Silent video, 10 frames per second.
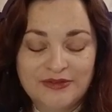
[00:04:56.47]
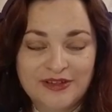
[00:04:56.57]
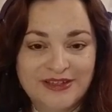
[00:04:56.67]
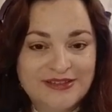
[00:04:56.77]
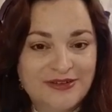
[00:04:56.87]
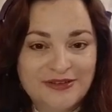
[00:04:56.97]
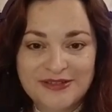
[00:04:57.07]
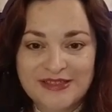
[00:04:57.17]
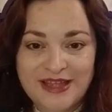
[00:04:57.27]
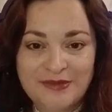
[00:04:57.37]
it's all the
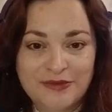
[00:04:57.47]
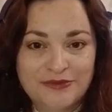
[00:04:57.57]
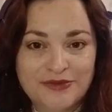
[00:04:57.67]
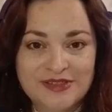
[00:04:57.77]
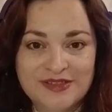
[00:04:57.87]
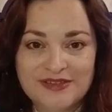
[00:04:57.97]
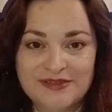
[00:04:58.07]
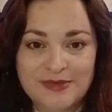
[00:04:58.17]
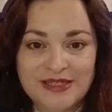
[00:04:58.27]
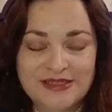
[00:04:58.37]
same. The root system,
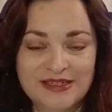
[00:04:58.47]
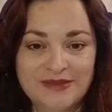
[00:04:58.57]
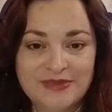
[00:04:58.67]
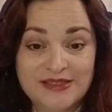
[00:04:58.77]
the mycelium,